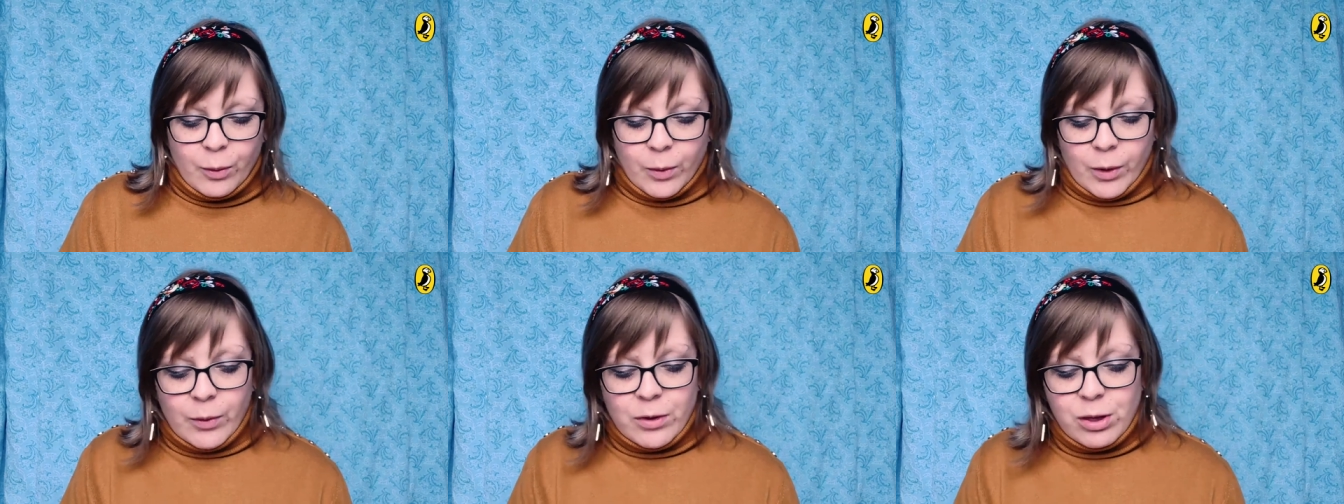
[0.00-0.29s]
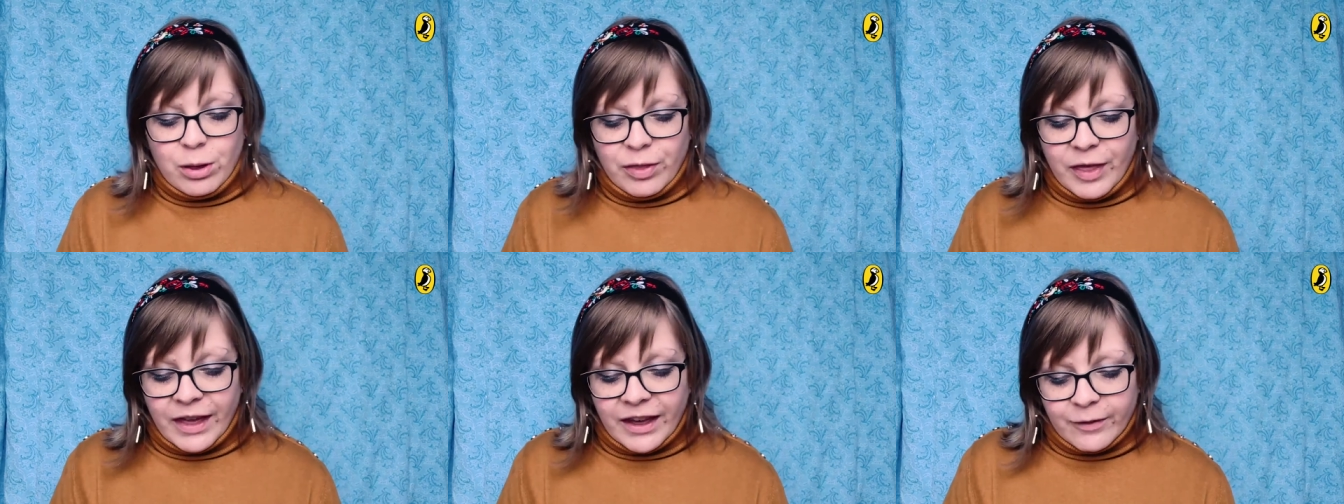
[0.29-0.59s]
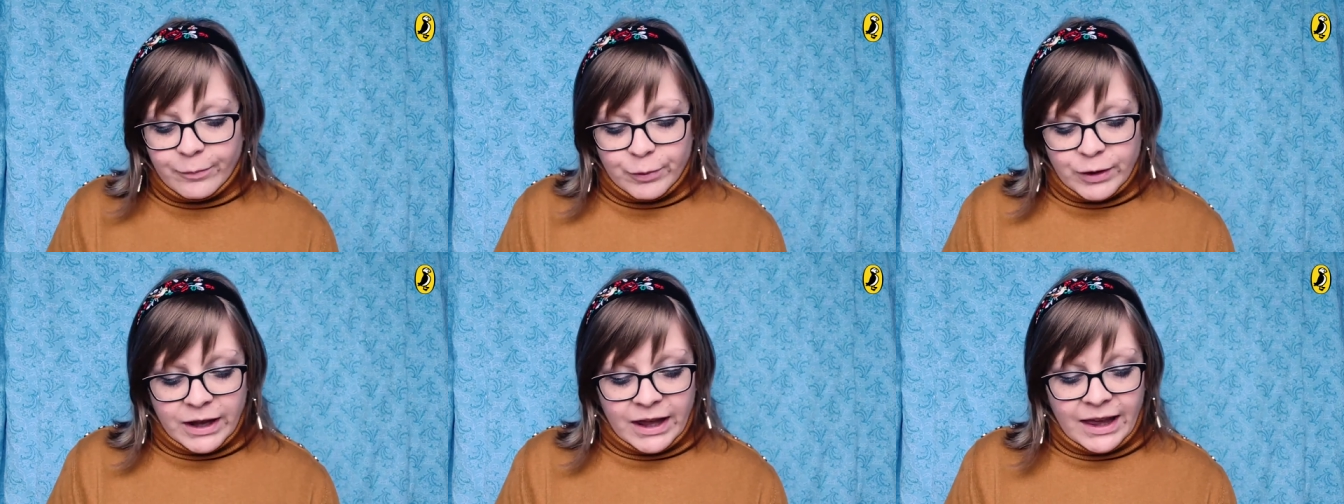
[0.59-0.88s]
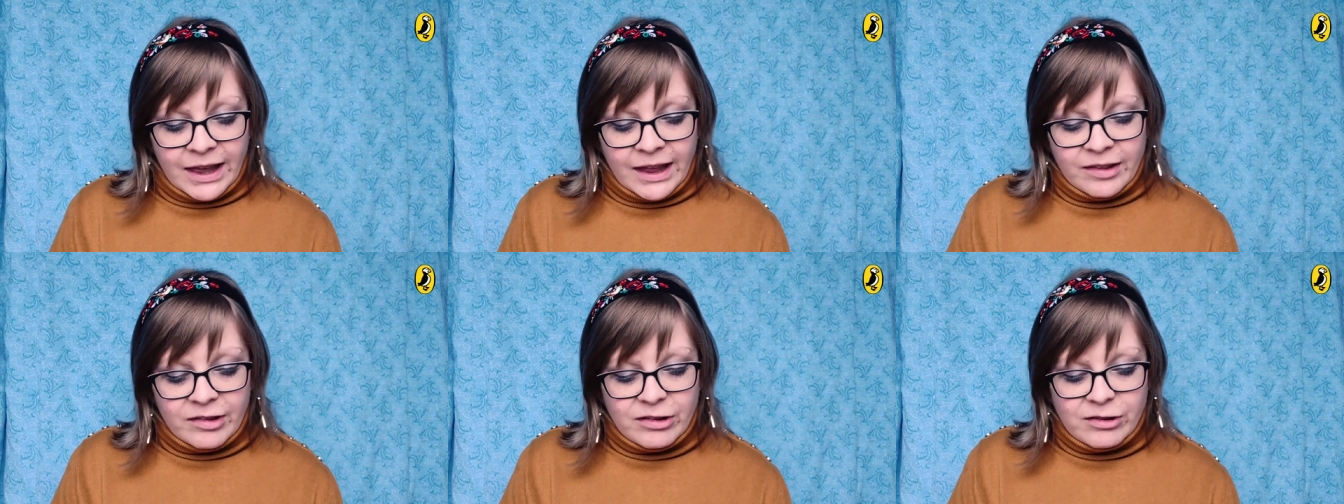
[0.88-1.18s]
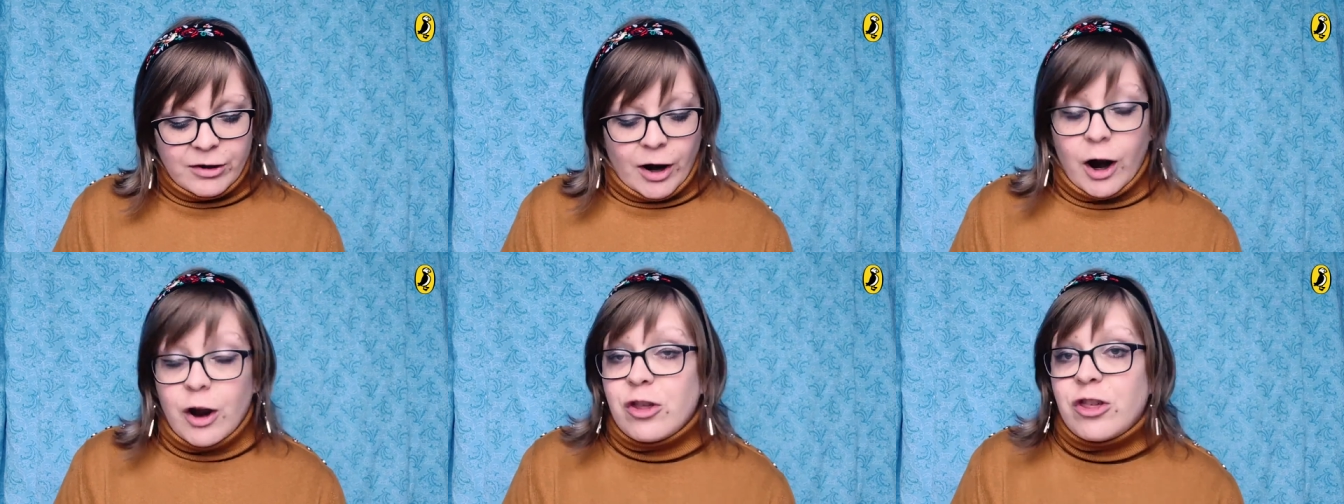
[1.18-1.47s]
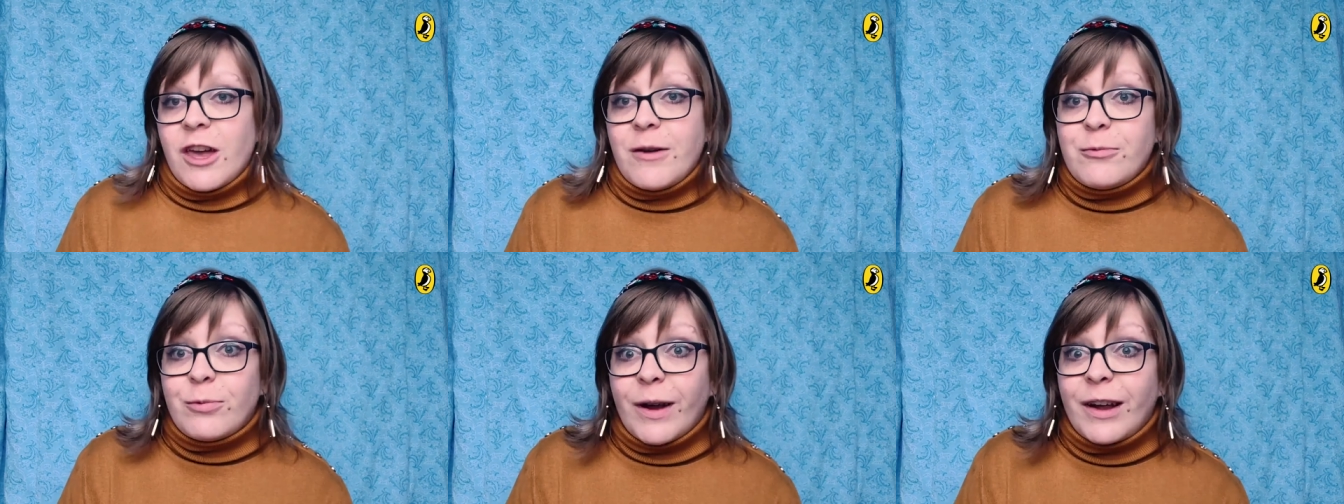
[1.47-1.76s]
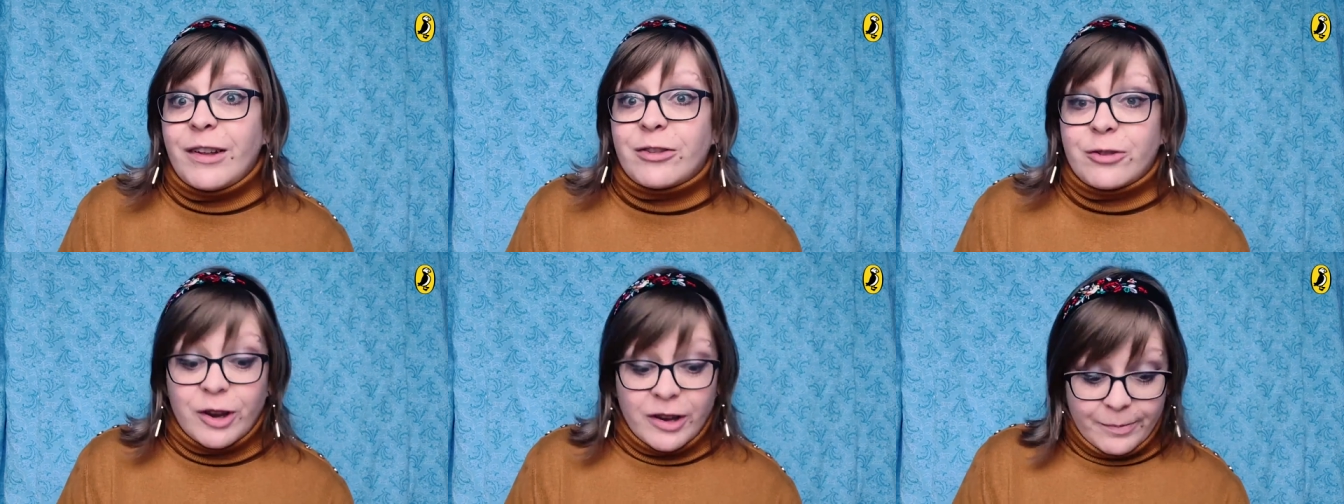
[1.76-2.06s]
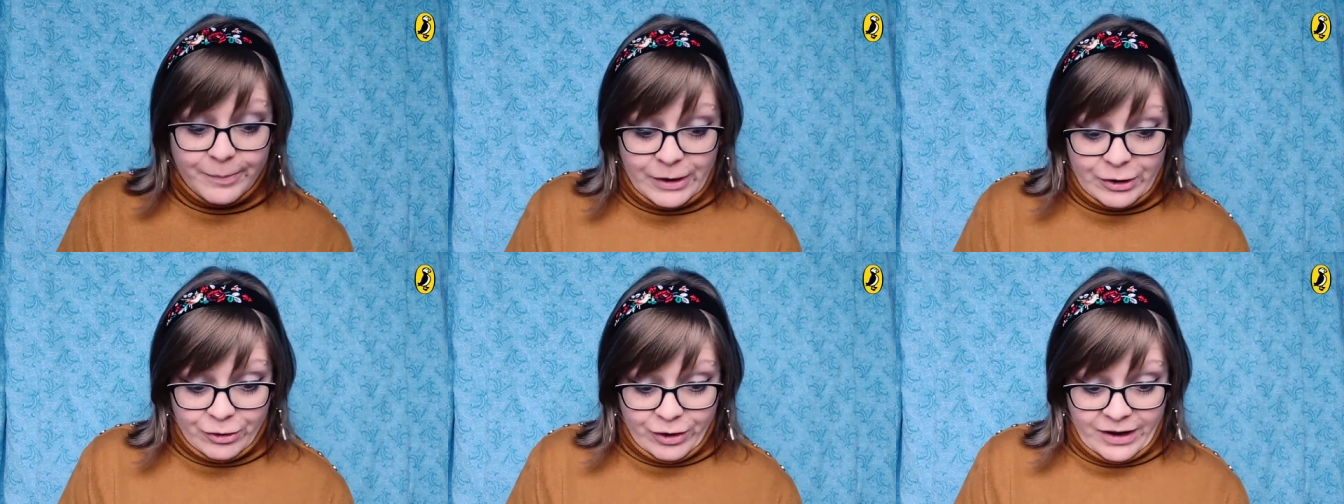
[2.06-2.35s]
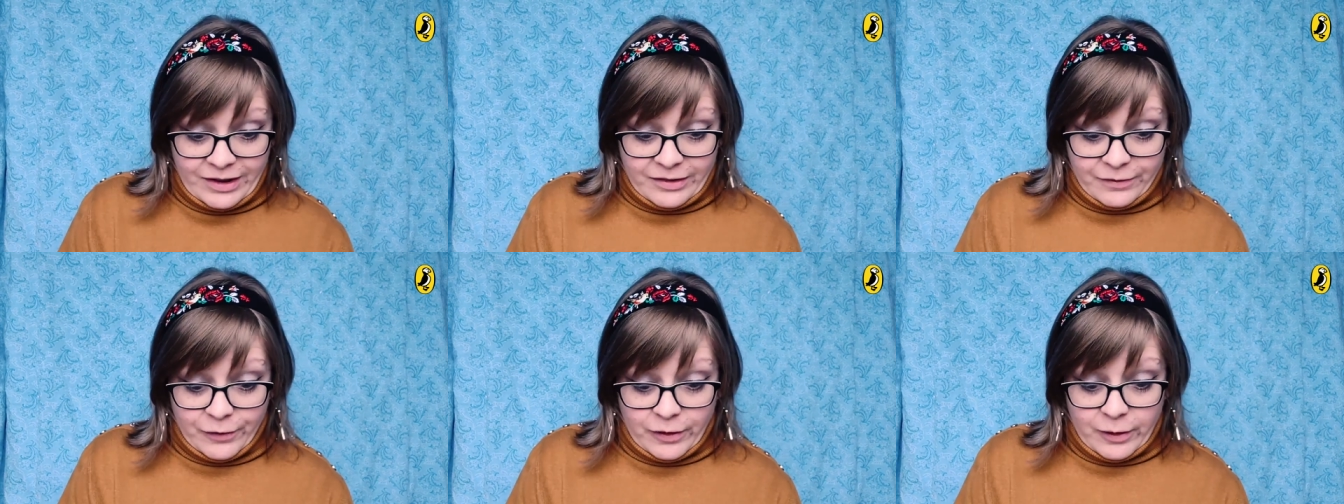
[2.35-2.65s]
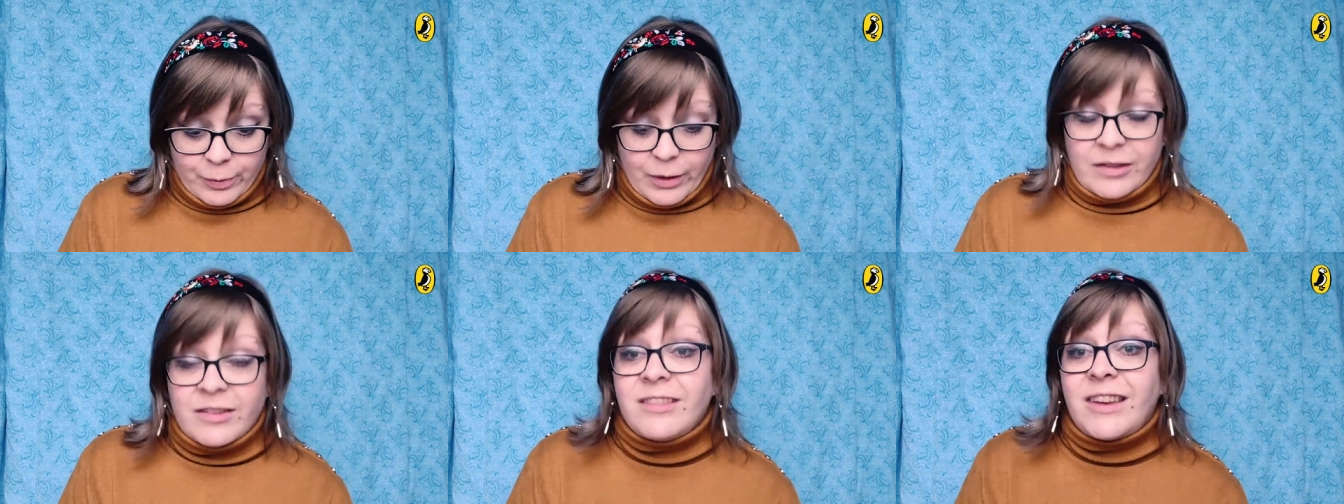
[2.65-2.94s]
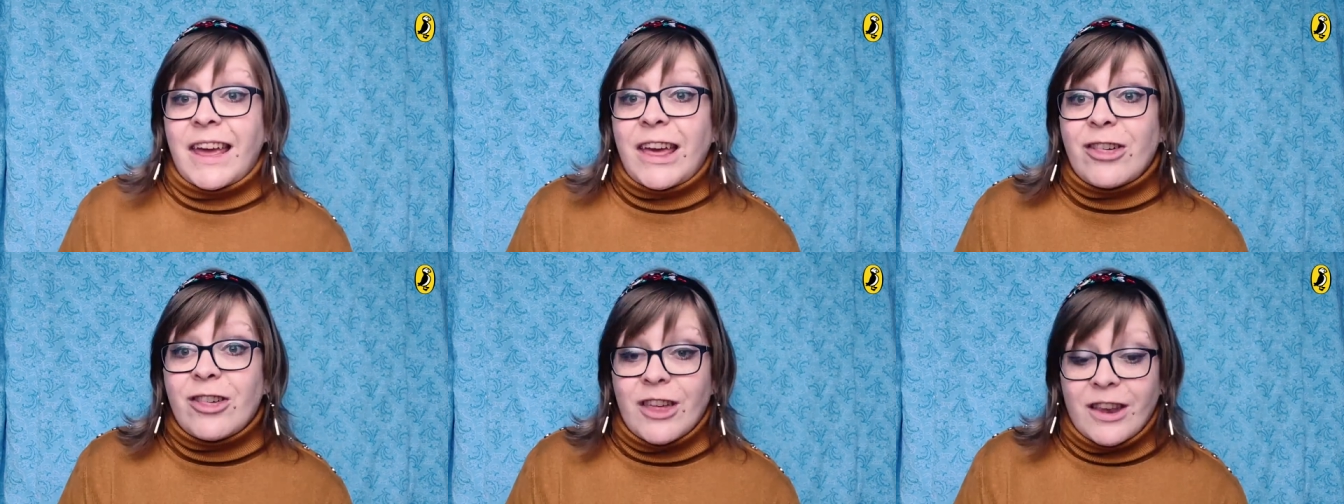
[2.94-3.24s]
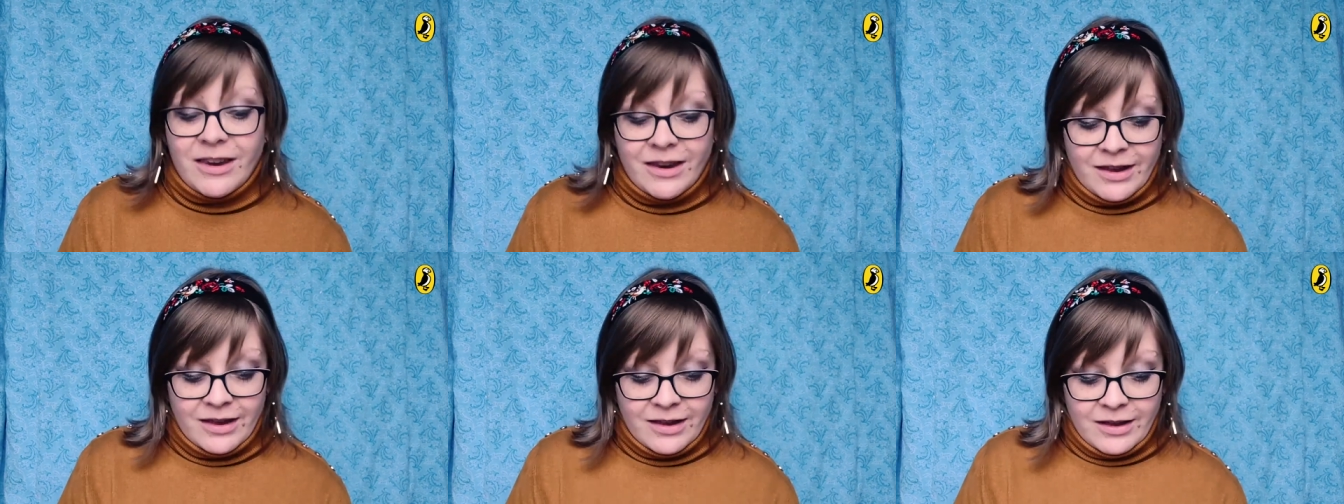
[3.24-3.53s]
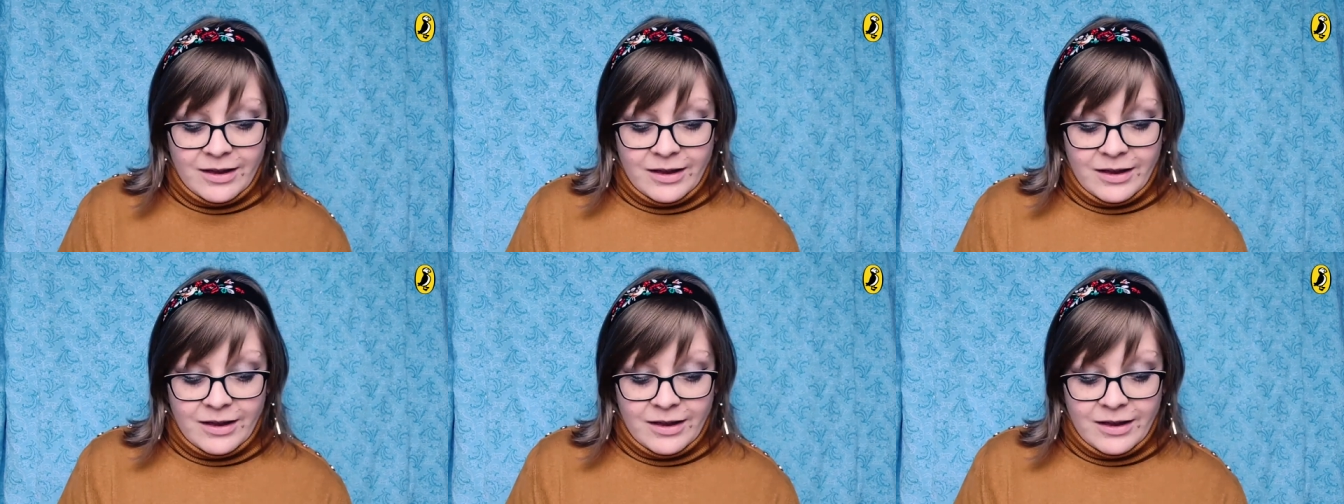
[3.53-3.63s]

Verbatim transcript: What would you think of bringing in star shaped Rice Krispie treats for the presentation?